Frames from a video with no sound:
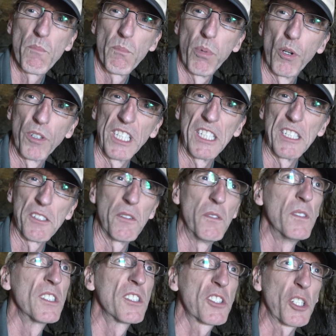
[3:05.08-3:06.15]
put into.
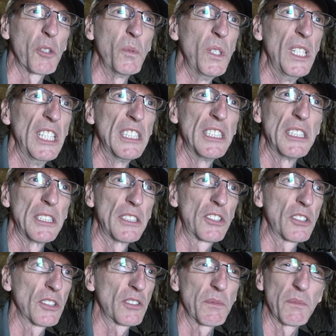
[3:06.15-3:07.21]
So,
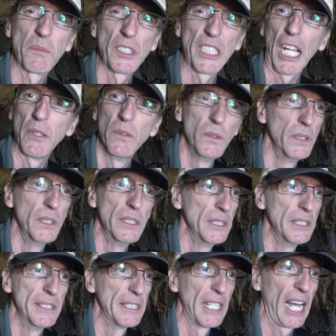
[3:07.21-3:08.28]
just,
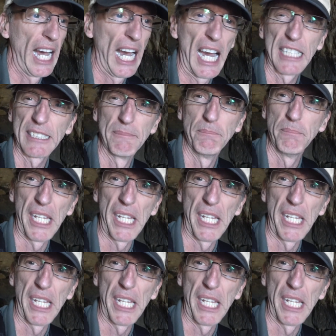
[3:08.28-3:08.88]
hardened